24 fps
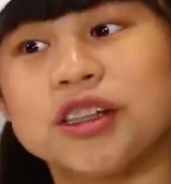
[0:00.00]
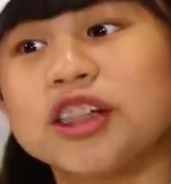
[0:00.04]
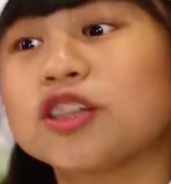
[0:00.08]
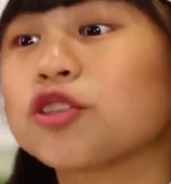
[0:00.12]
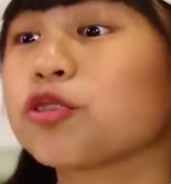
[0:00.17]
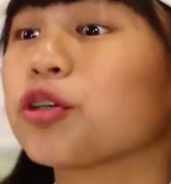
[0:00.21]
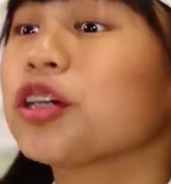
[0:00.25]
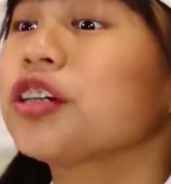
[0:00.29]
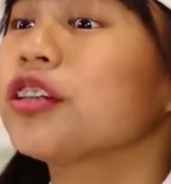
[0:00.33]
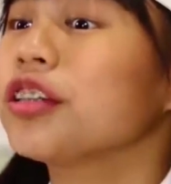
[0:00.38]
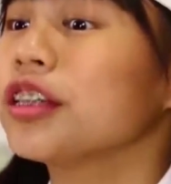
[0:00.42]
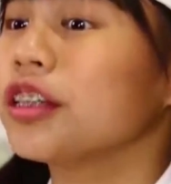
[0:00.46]

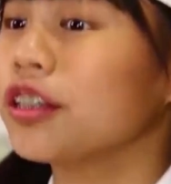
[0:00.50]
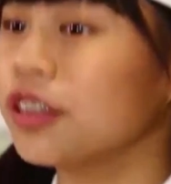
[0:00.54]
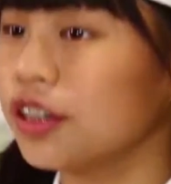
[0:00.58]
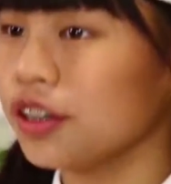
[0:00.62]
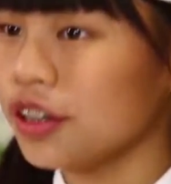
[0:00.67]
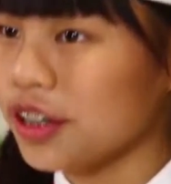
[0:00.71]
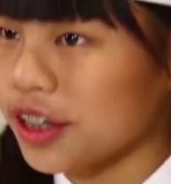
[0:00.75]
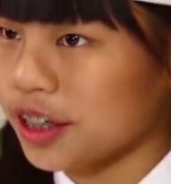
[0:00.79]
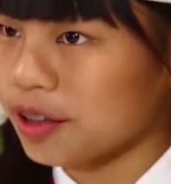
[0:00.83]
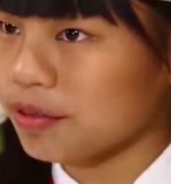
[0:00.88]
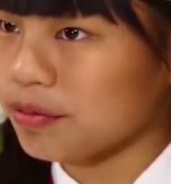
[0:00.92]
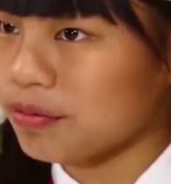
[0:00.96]
It's crazy
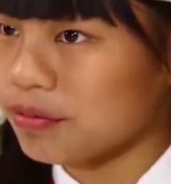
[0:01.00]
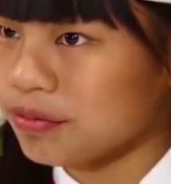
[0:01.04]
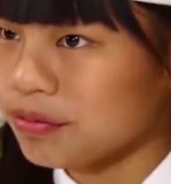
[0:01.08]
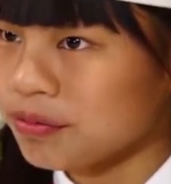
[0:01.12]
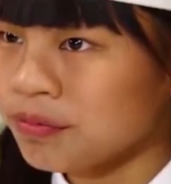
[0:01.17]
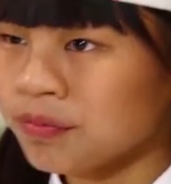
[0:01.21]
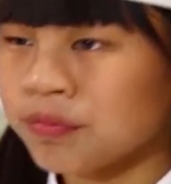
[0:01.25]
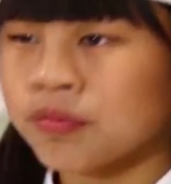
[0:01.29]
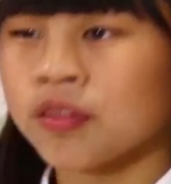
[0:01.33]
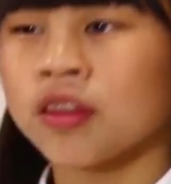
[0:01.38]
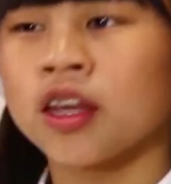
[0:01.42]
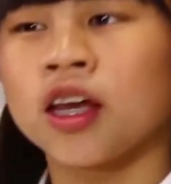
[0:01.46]
good.
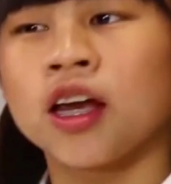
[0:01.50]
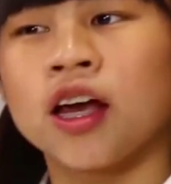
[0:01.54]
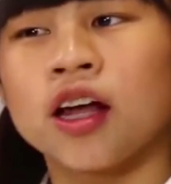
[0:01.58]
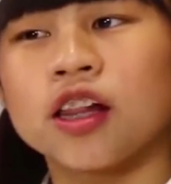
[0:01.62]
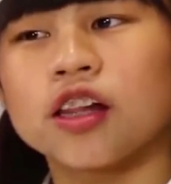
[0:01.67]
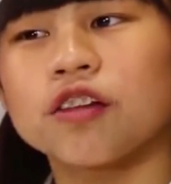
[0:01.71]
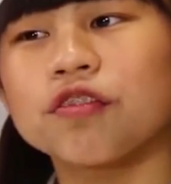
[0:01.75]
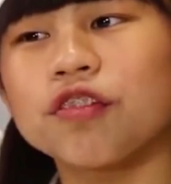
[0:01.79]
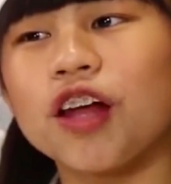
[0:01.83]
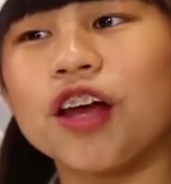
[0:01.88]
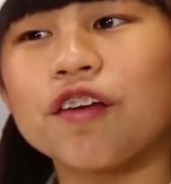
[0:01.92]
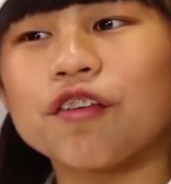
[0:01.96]

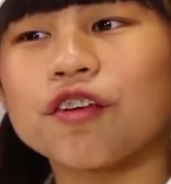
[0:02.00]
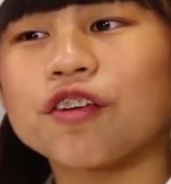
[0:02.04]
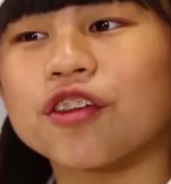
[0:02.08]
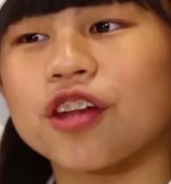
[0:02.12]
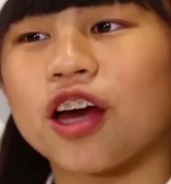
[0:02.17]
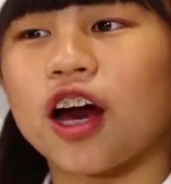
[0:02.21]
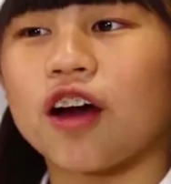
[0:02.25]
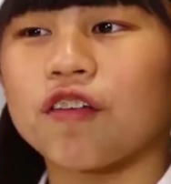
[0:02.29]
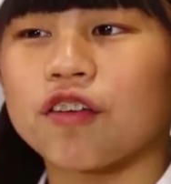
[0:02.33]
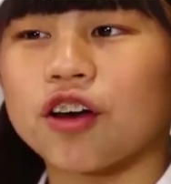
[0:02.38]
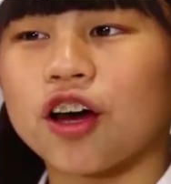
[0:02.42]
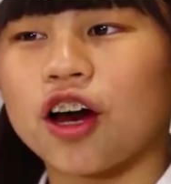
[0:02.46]
The flavor of
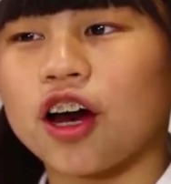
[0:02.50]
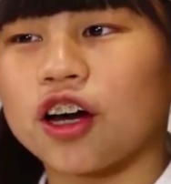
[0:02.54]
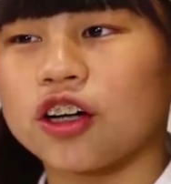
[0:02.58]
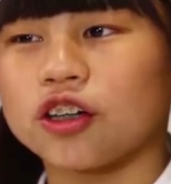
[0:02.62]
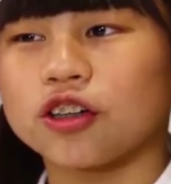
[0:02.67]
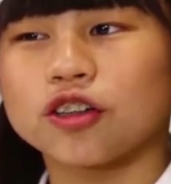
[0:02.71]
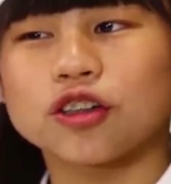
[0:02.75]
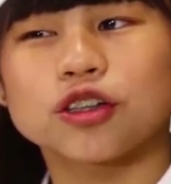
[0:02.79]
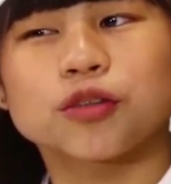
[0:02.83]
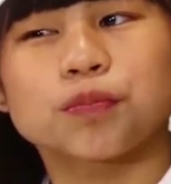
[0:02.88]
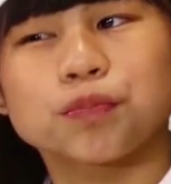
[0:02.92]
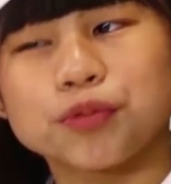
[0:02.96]
the
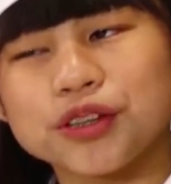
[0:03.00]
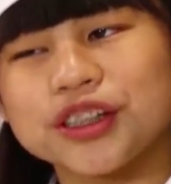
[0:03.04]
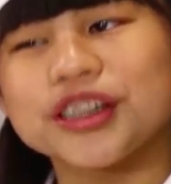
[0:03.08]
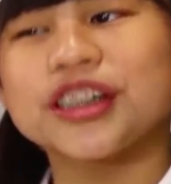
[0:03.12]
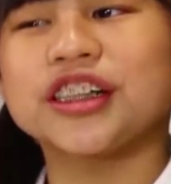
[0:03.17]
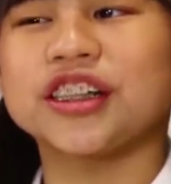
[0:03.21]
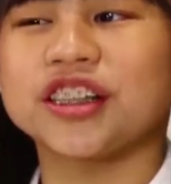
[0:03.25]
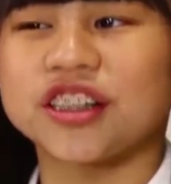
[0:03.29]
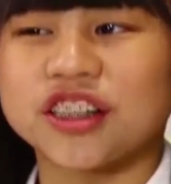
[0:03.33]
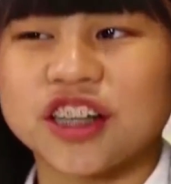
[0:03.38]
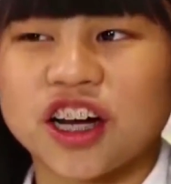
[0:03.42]
avocado is pretty